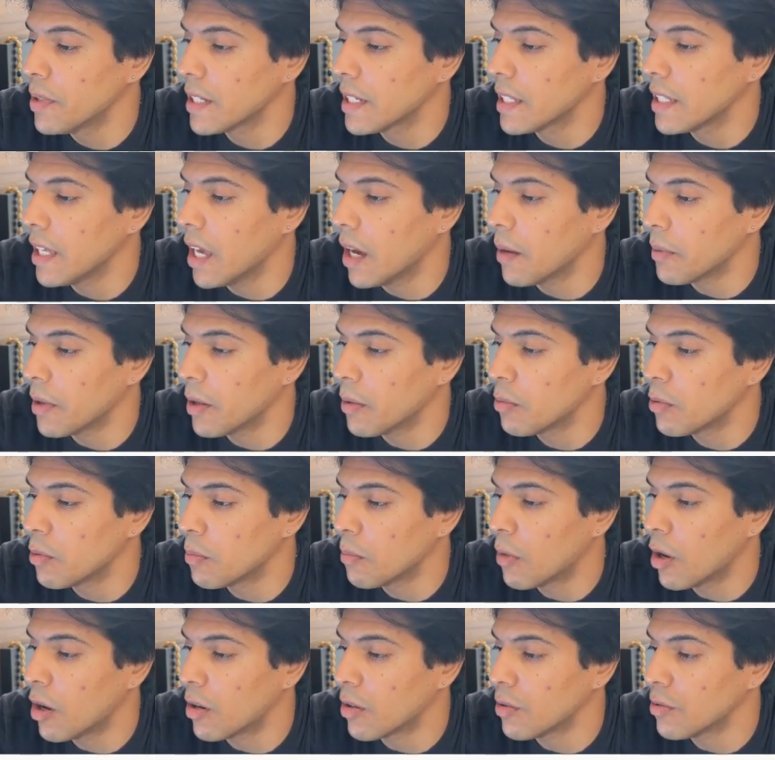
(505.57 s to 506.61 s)
available
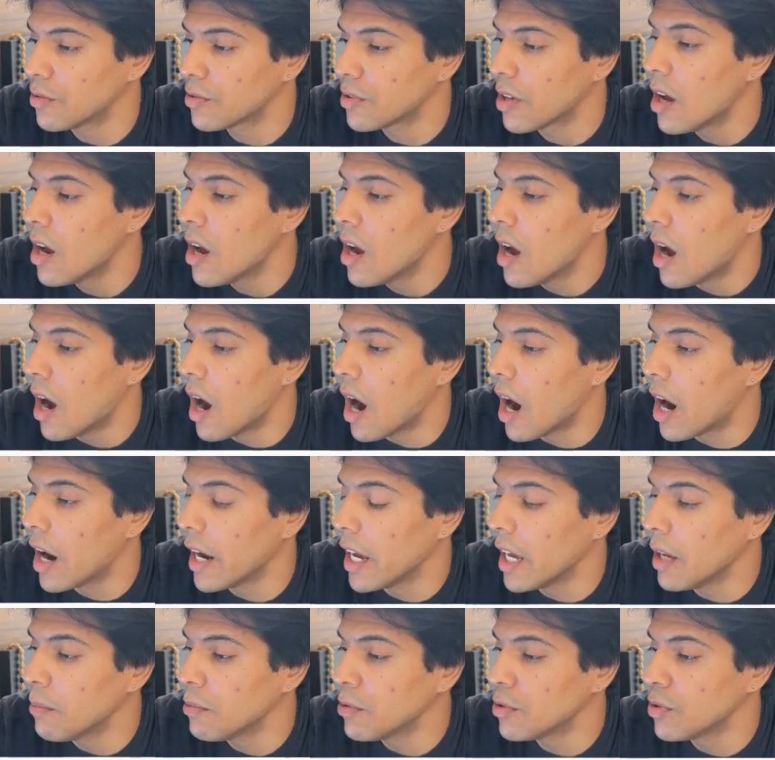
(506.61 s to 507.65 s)
models are
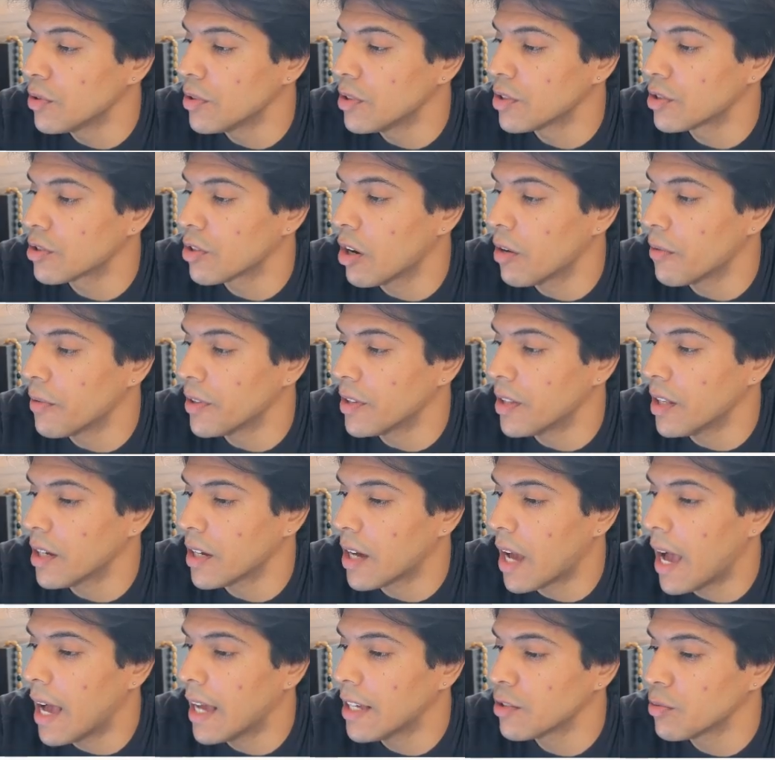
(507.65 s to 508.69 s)
able to discover them
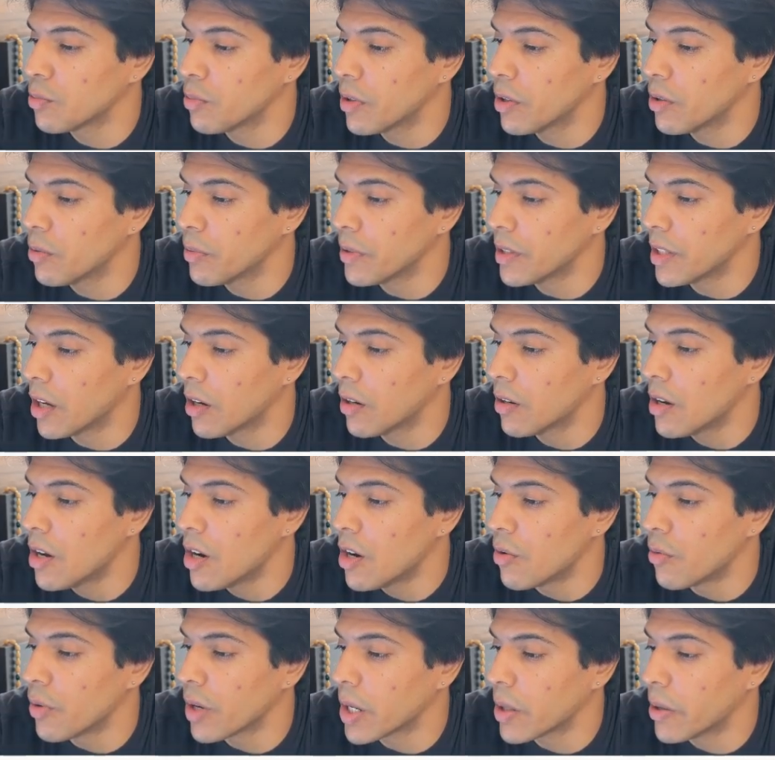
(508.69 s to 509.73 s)
as well without
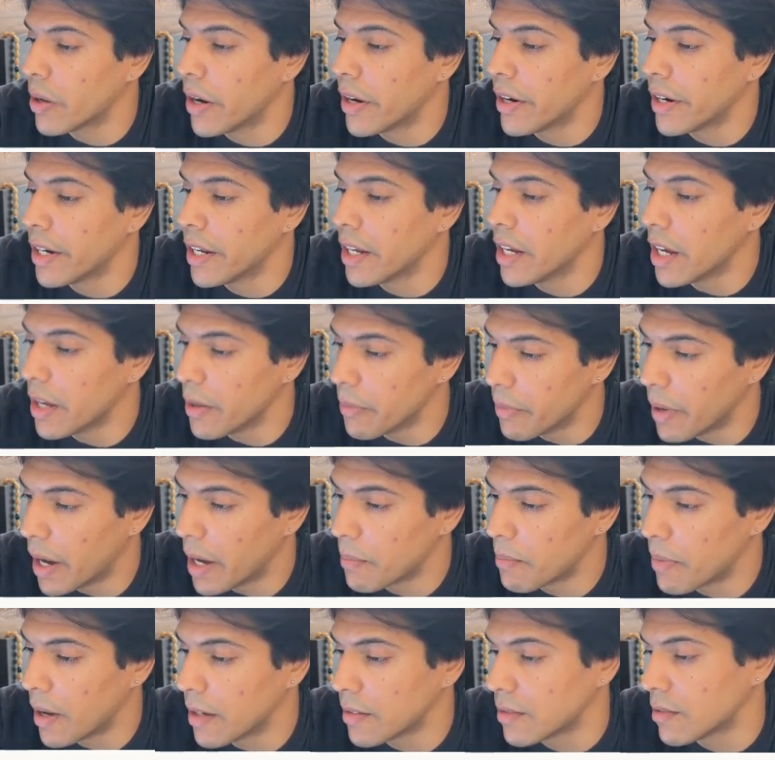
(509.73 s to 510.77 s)
requiring a
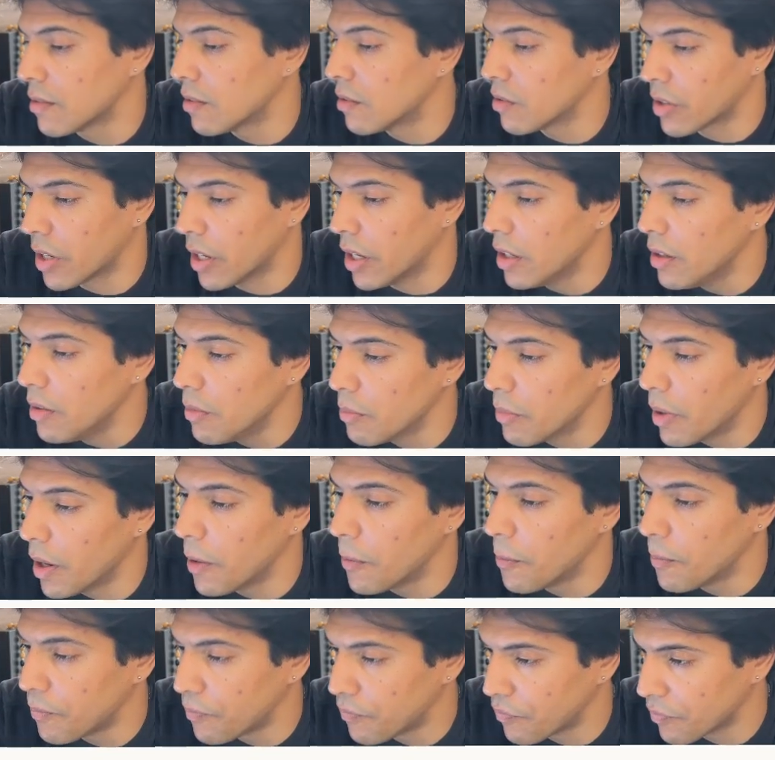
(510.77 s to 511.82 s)
bypass. Okay,
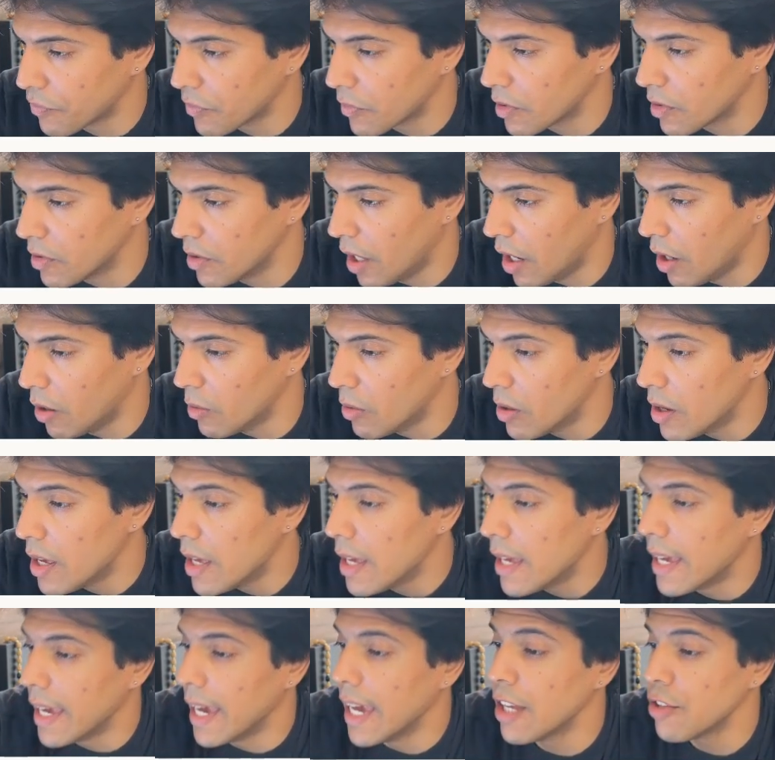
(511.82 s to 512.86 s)
but now
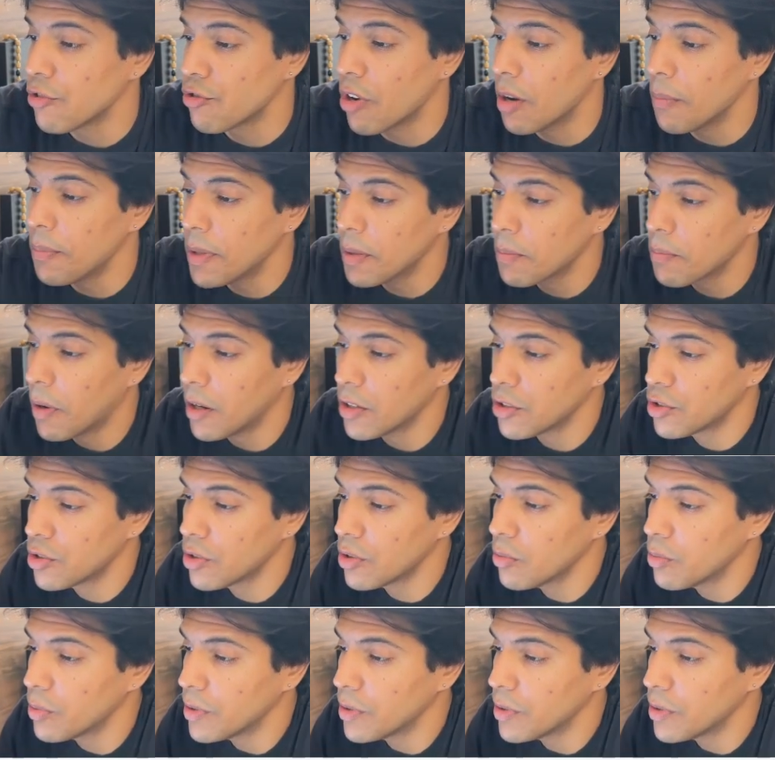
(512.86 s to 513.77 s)
entropic posture